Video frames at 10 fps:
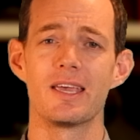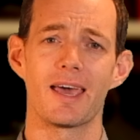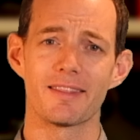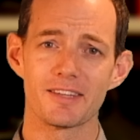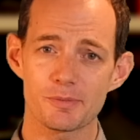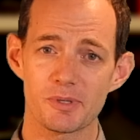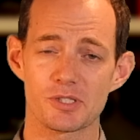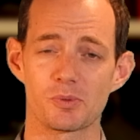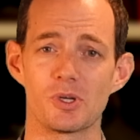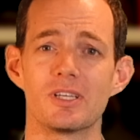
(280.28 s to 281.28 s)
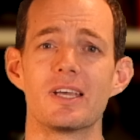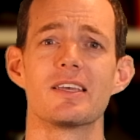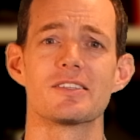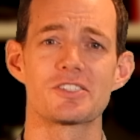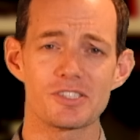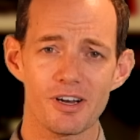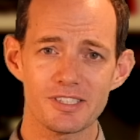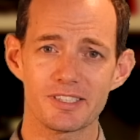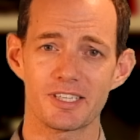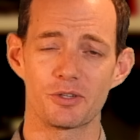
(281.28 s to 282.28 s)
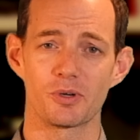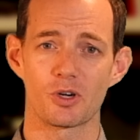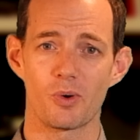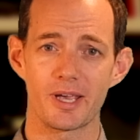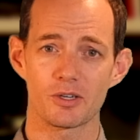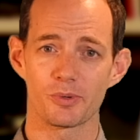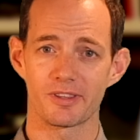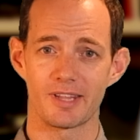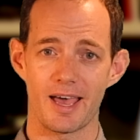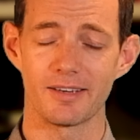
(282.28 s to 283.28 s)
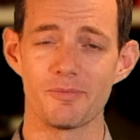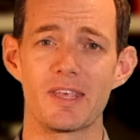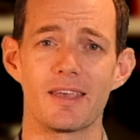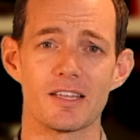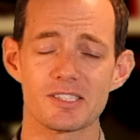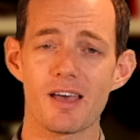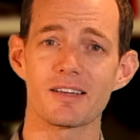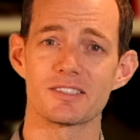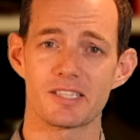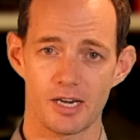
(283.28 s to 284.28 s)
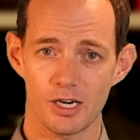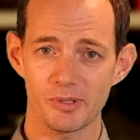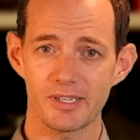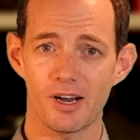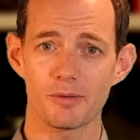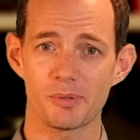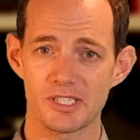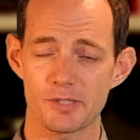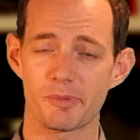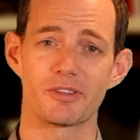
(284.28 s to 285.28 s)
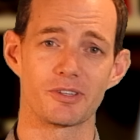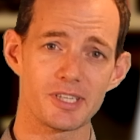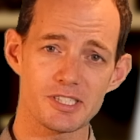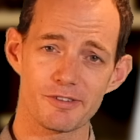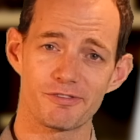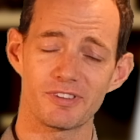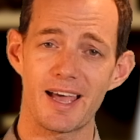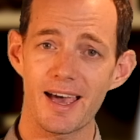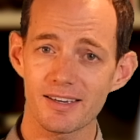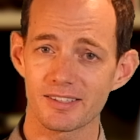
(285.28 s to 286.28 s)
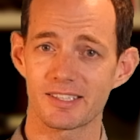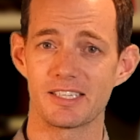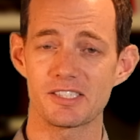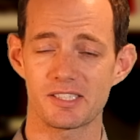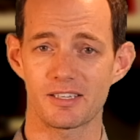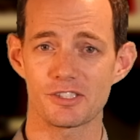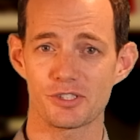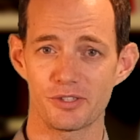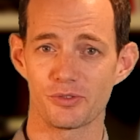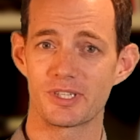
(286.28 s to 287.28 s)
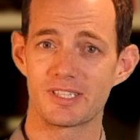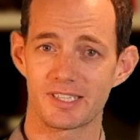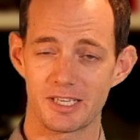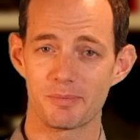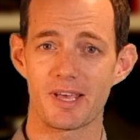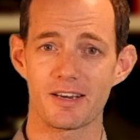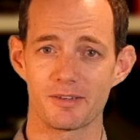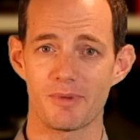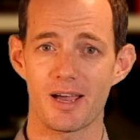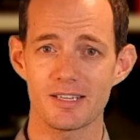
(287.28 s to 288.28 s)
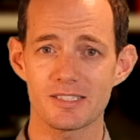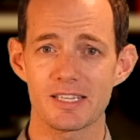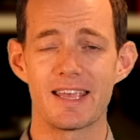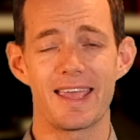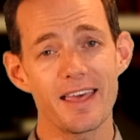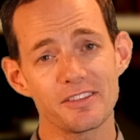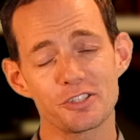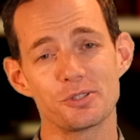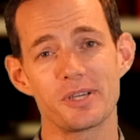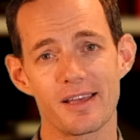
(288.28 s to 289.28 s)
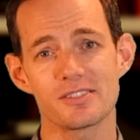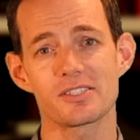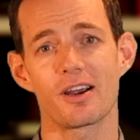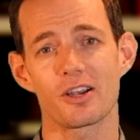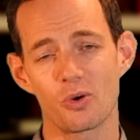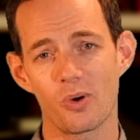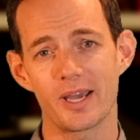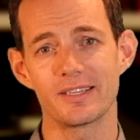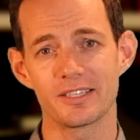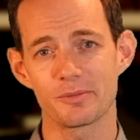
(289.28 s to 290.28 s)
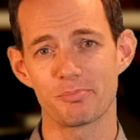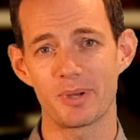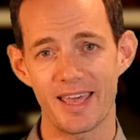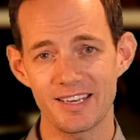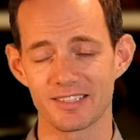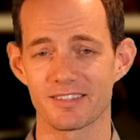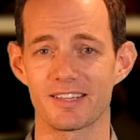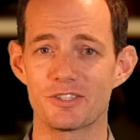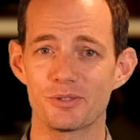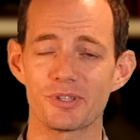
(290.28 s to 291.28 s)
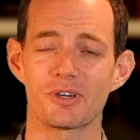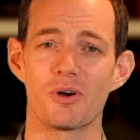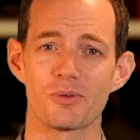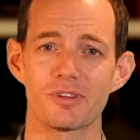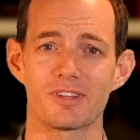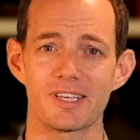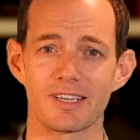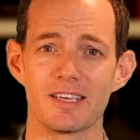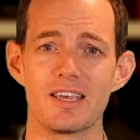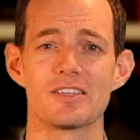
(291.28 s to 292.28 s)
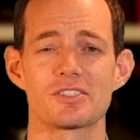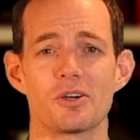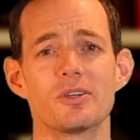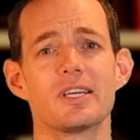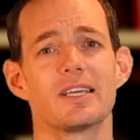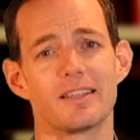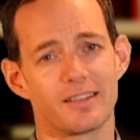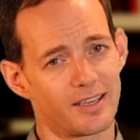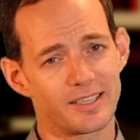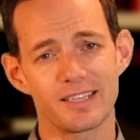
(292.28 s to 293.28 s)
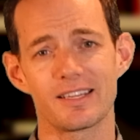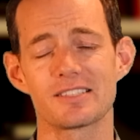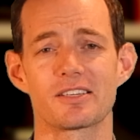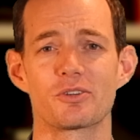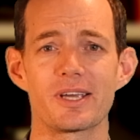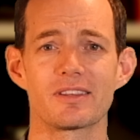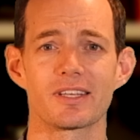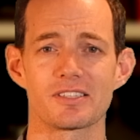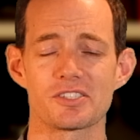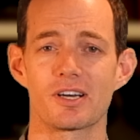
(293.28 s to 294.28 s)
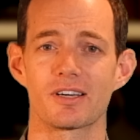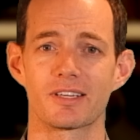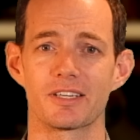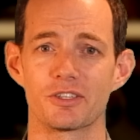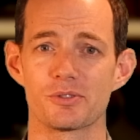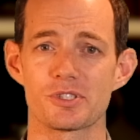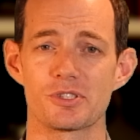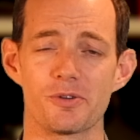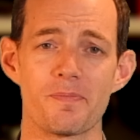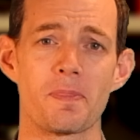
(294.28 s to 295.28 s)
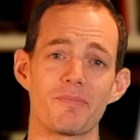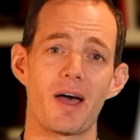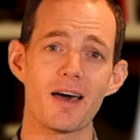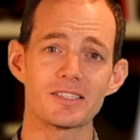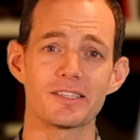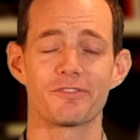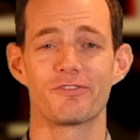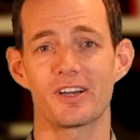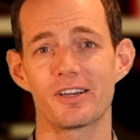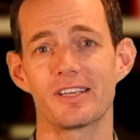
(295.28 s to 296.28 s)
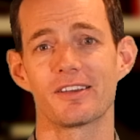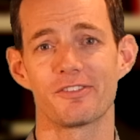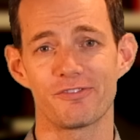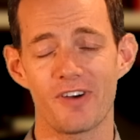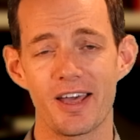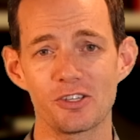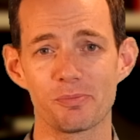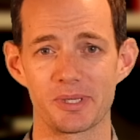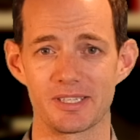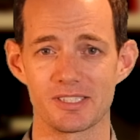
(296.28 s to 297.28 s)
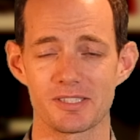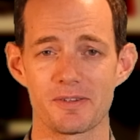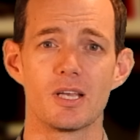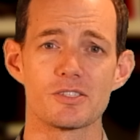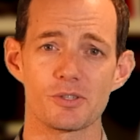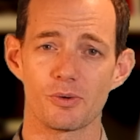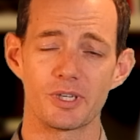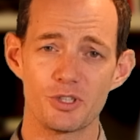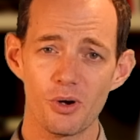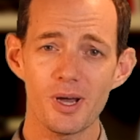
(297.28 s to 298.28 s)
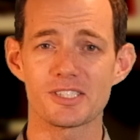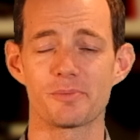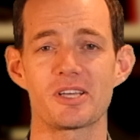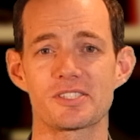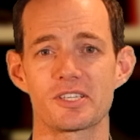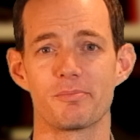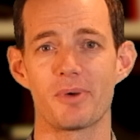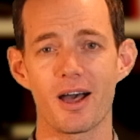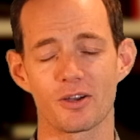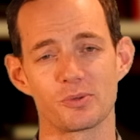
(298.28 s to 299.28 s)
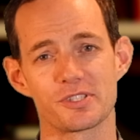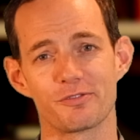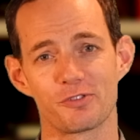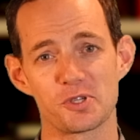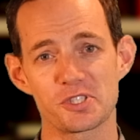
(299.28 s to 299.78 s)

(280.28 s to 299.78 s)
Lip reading: and this piece will start to get you acquainted with that. It's not a terribly hard piece, but there is a flat in the key signature. You need to keep that in mind, and the two hands are quite independent. They do their own thing. So again, that's a great thing to start getting used to. On to the very final piece. So Johann Sebastian Bach was the first